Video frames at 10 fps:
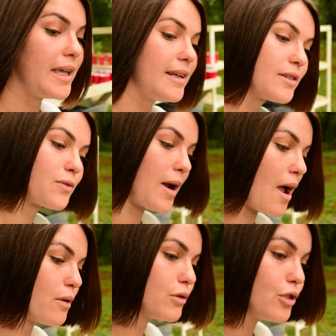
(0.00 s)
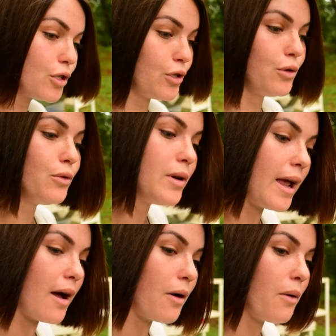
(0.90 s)
It is round two
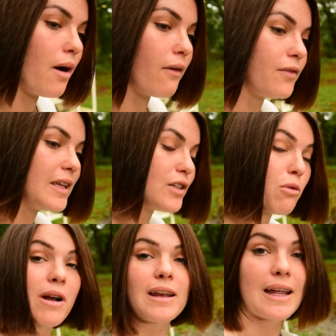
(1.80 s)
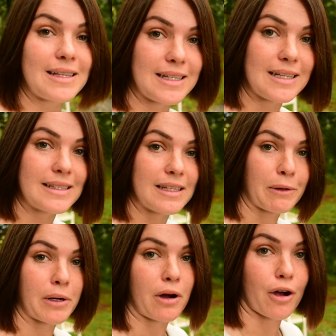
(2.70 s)
now of the twenty nineteen
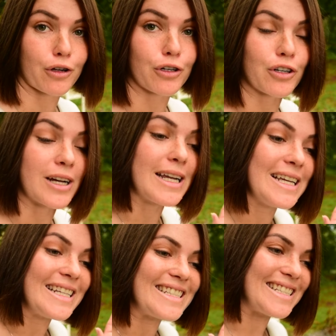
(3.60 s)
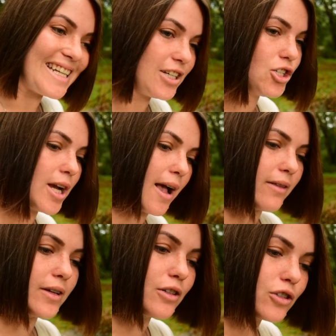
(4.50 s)
Secret Gardener Seed
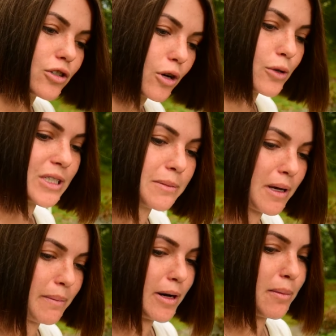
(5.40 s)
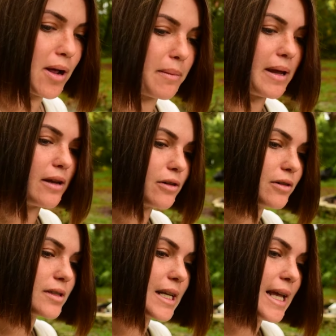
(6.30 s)
Challenge hosted by Bear Bottom
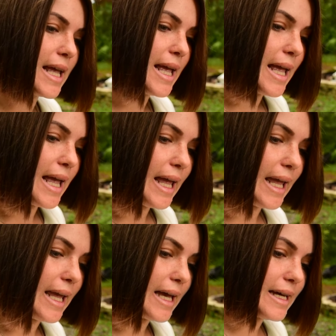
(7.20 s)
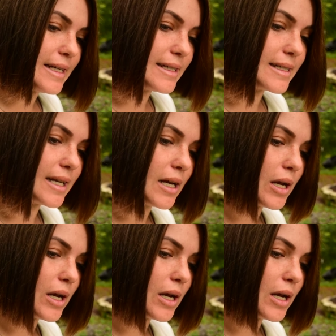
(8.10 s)
Acres, and